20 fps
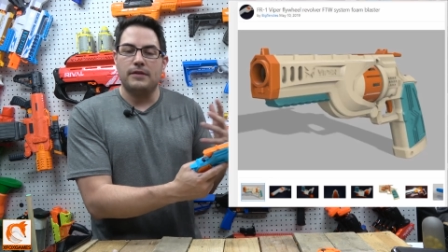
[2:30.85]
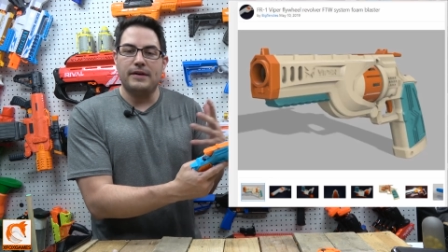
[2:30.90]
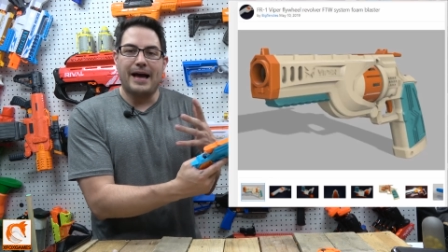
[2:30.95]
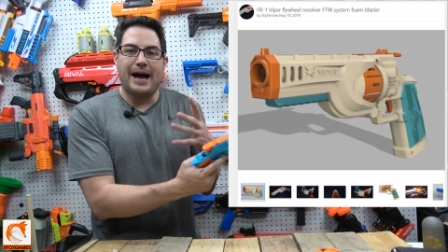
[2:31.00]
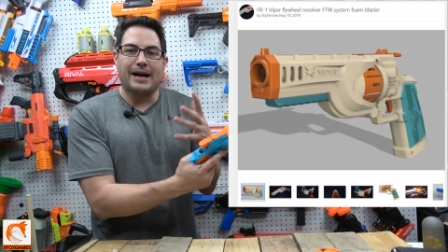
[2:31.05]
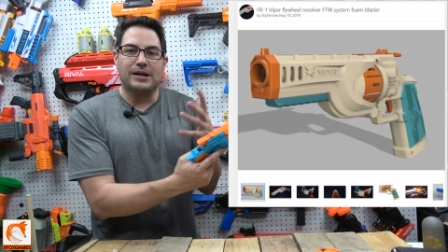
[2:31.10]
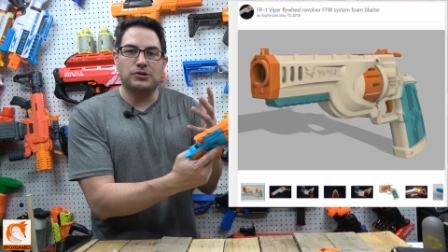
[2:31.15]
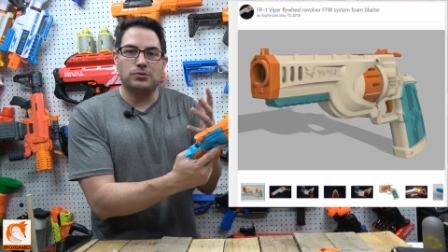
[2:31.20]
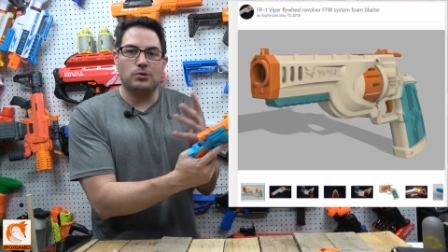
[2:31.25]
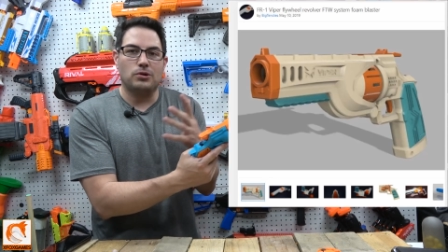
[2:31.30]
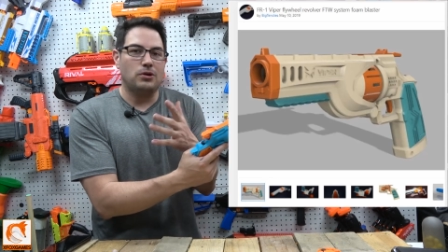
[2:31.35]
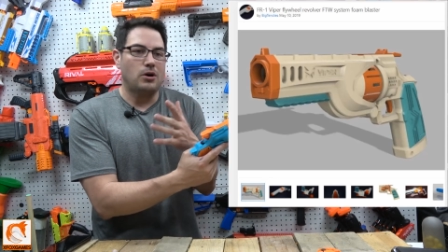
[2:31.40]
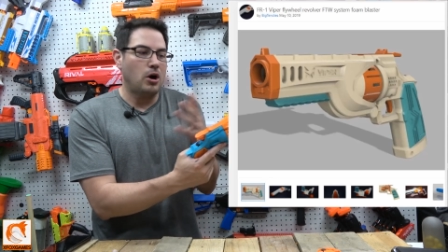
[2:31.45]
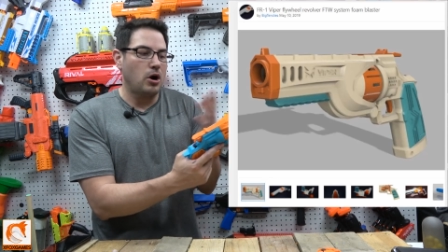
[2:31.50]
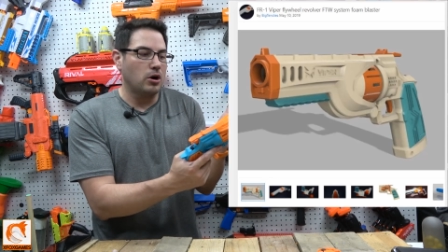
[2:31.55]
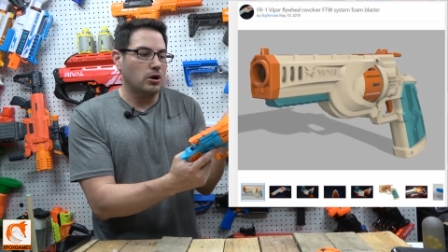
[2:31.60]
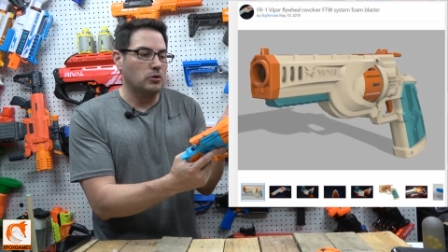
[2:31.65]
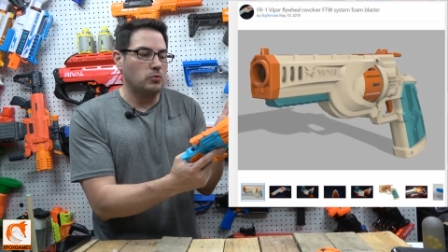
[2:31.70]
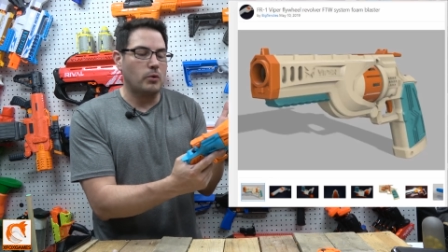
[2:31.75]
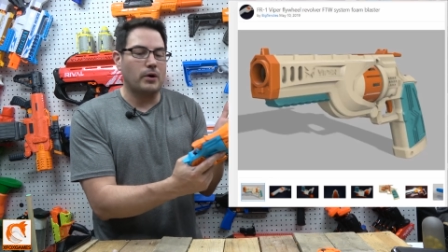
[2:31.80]
the actual
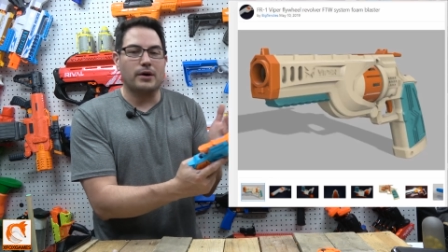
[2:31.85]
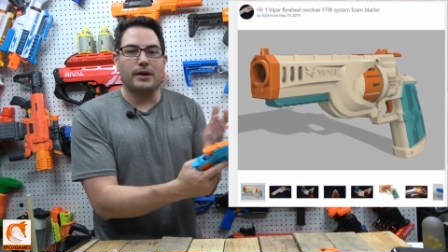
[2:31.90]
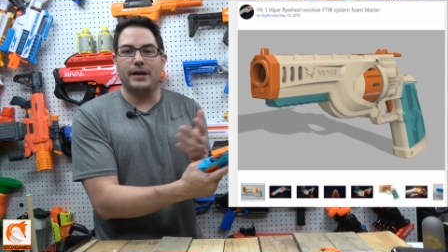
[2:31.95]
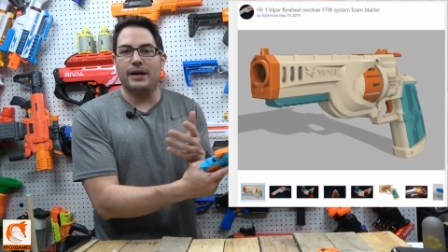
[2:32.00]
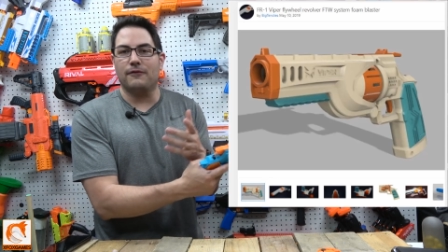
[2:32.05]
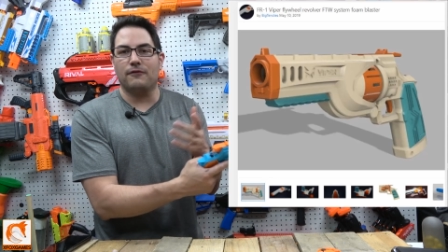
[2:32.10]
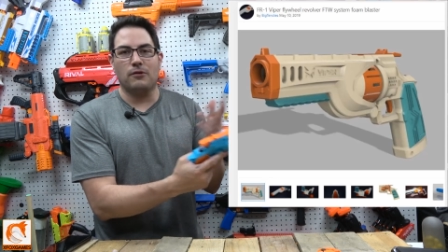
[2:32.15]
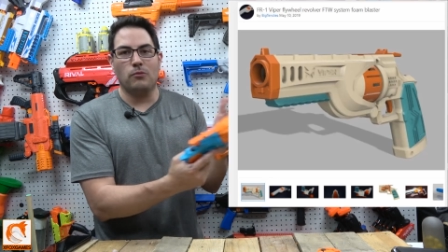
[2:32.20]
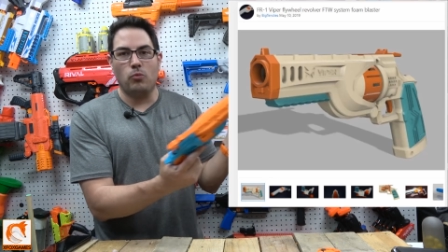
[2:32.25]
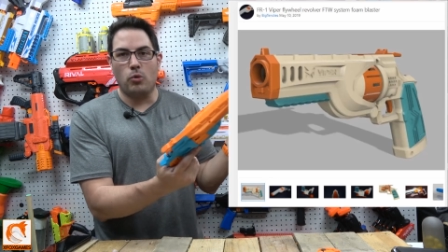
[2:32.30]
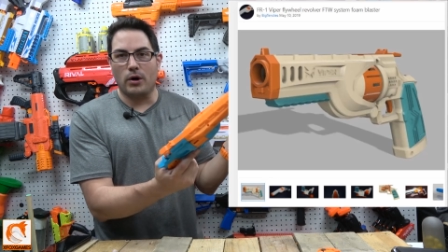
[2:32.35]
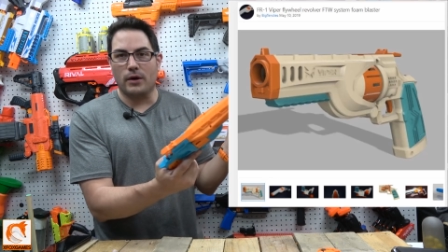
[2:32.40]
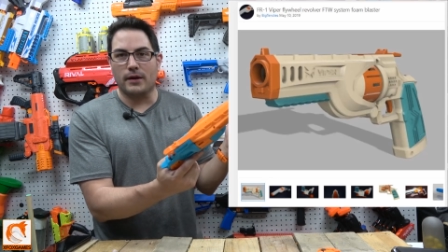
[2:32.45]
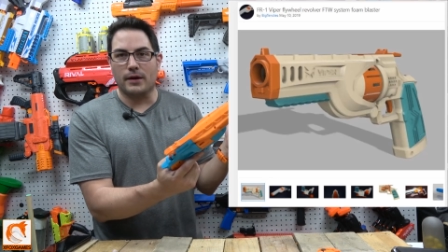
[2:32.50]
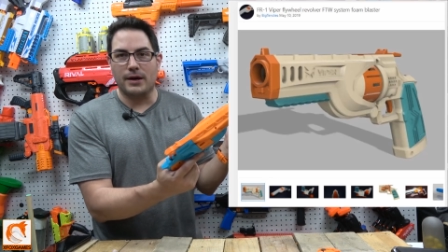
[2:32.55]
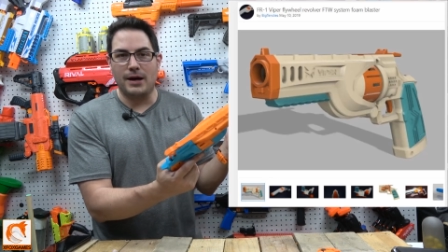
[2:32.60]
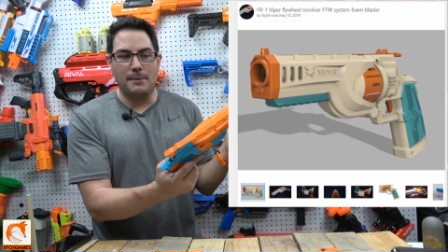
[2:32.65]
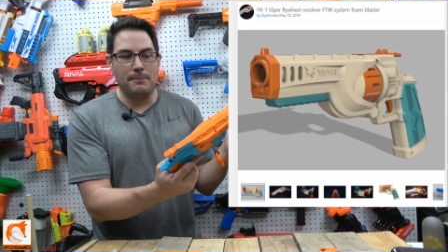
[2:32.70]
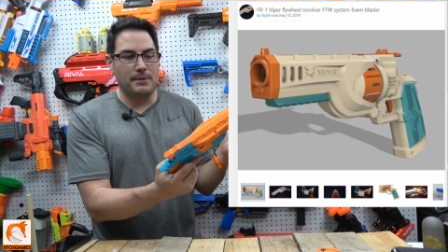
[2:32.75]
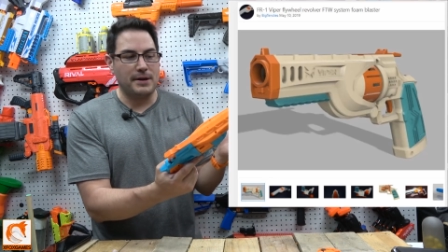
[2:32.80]
hardware kit from one
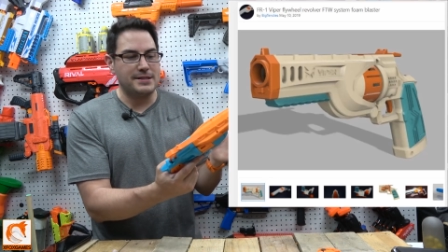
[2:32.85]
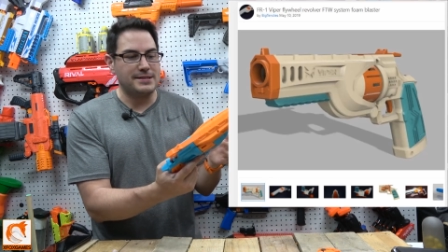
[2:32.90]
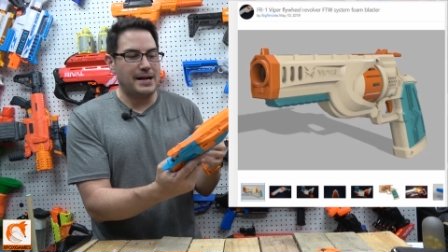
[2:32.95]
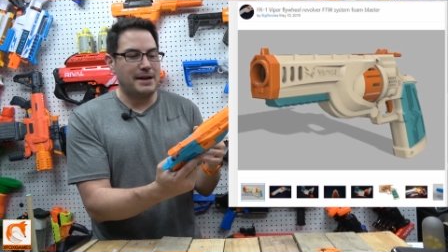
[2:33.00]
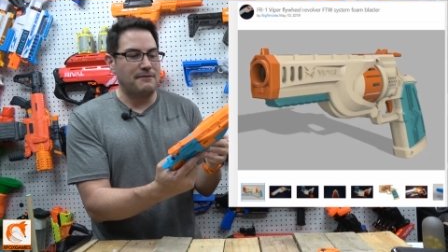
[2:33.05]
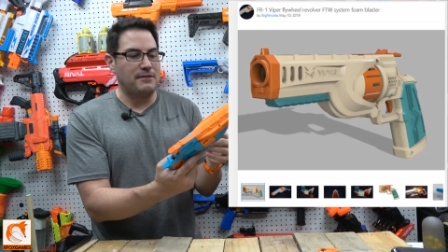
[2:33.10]
of the companies.